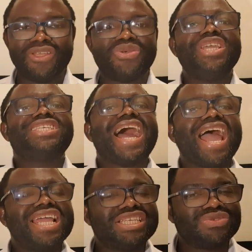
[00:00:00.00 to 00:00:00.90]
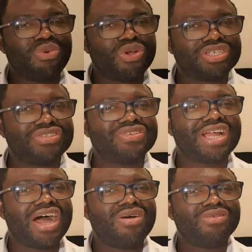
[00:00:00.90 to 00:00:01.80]
So his eyes watches
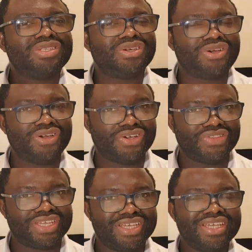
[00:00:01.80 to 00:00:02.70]
around the earth,